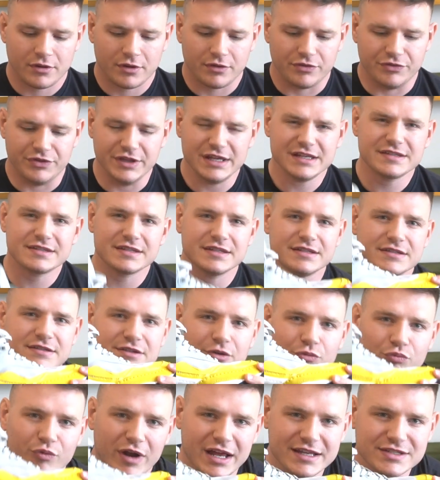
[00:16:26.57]
This is the
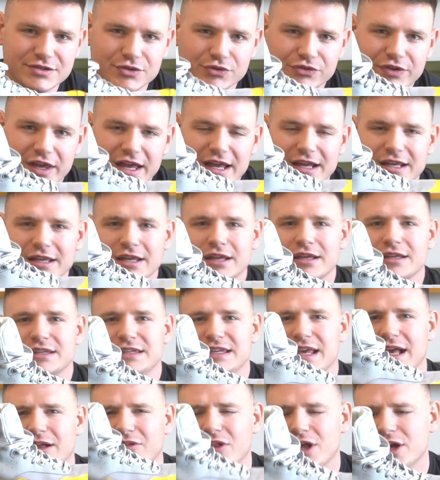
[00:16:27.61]
WrestleTech
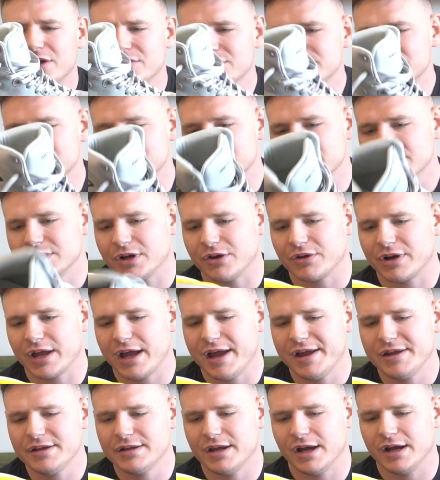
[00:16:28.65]
Yellows,
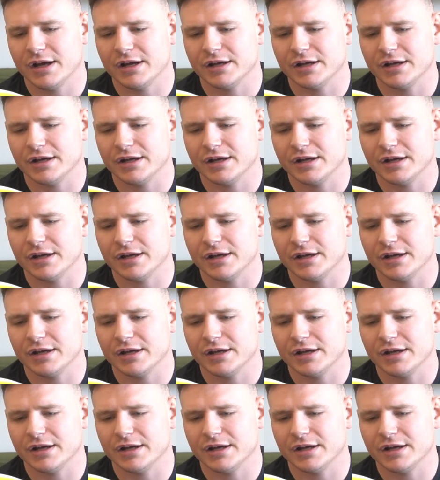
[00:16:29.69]
okay?